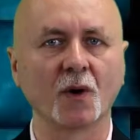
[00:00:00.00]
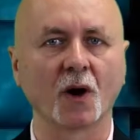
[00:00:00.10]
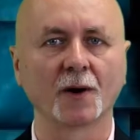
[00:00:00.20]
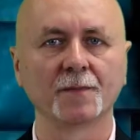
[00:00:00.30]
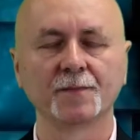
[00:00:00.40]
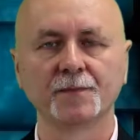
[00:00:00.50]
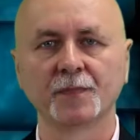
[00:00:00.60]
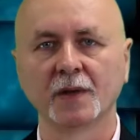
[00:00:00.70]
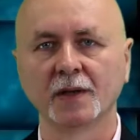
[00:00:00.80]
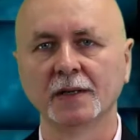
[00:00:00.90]
are.
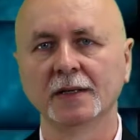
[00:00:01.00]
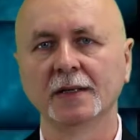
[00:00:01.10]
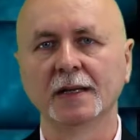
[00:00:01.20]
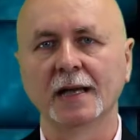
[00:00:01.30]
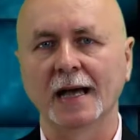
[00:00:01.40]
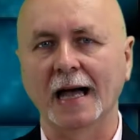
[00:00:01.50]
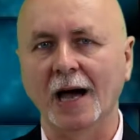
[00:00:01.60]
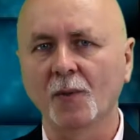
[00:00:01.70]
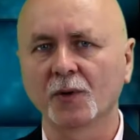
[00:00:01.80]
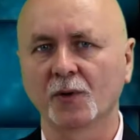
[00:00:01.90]
I
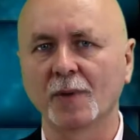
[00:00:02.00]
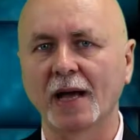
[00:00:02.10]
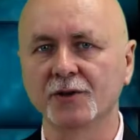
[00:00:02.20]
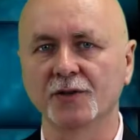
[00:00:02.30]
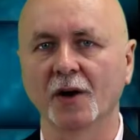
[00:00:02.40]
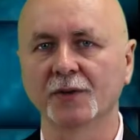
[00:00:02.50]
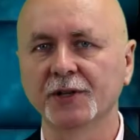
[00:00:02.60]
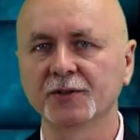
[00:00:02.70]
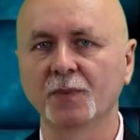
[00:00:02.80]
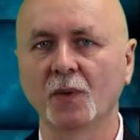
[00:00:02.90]
want to remind you though, at
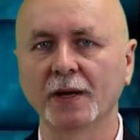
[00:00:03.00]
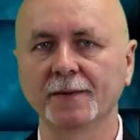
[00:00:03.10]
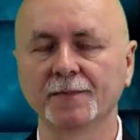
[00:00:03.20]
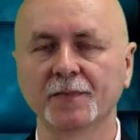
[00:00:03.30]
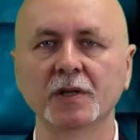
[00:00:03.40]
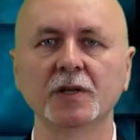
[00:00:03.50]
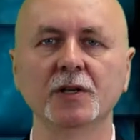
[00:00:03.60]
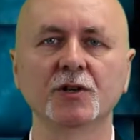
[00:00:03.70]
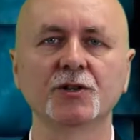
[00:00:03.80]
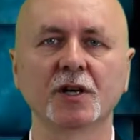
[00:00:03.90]
this point,
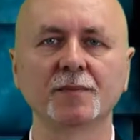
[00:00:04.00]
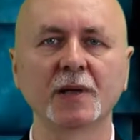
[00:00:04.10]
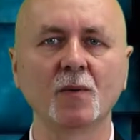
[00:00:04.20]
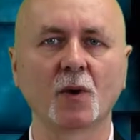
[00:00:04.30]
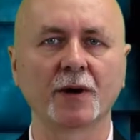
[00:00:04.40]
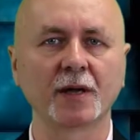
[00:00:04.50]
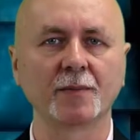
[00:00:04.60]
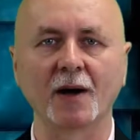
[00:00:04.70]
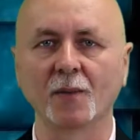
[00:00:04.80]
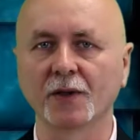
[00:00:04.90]
you shouldn't be worrying
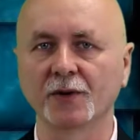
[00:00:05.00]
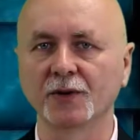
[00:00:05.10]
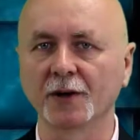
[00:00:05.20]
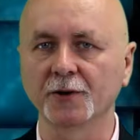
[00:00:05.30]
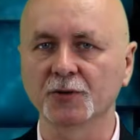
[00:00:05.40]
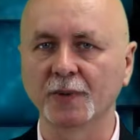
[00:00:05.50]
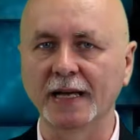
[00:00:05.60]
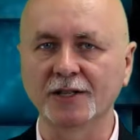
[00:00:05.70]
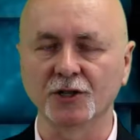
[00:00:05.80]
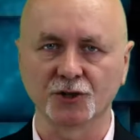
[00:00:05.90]
about whether or not your
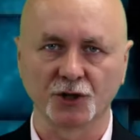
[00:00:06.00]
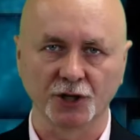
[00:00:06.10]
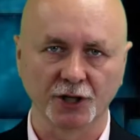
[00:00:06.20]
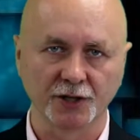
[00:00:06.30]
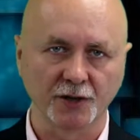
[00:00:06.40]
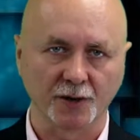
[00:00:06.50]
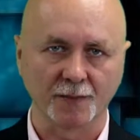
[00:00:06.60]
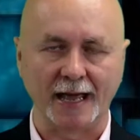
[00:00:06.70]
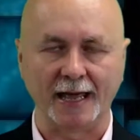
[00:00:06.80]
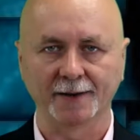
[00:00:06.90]
speech is good or
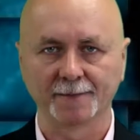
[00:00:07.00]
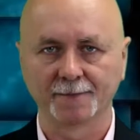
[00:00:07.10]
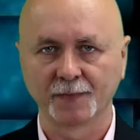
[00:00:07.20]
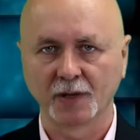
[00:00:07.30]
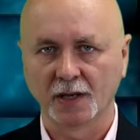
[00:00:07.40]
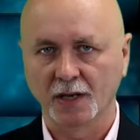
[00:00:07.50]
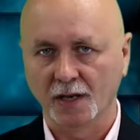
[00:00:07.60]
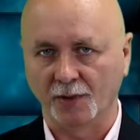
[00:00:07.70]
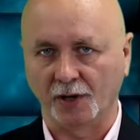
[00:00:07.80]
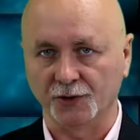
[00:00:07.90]
bad.
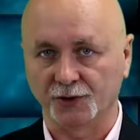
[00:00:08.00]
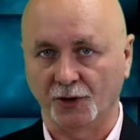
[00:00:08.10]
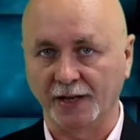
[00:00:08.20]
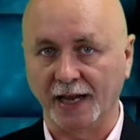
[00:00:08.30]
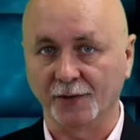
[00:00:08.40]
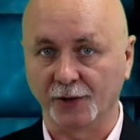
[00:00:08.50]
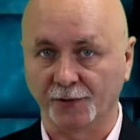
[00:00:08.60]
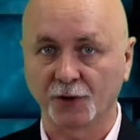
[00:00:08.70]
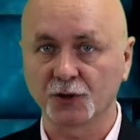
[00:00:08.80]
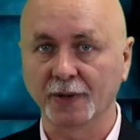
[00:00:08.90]
Because starting out with your
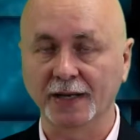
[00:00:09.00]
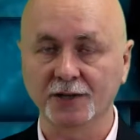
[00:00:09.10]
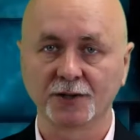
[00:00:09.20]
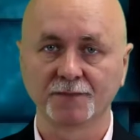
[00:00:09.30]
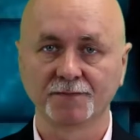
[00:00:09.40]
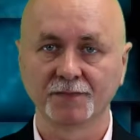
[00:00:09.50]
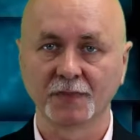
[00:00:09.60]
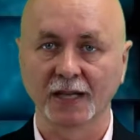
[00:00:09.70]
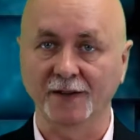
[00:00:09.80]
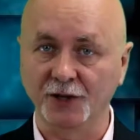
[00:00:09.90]
first speech,
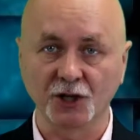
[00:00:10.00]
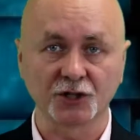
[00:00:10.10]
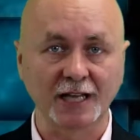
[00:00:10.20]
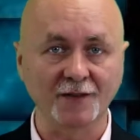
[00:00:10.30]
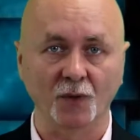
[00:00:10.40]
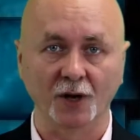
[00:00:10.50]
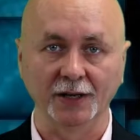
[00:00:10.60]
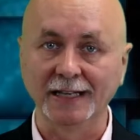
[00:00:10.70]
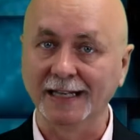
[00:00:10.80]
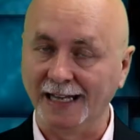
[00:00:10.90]
if you just give one,
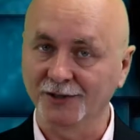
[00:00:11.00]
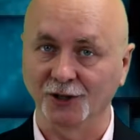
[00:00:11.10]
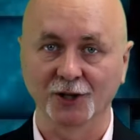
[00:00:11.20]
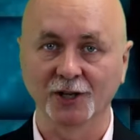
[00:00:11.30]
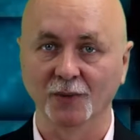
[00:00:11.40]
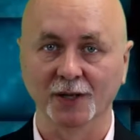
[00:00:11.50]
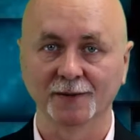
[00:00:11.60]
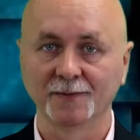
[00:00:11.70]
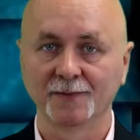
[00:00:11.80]
it's a good one.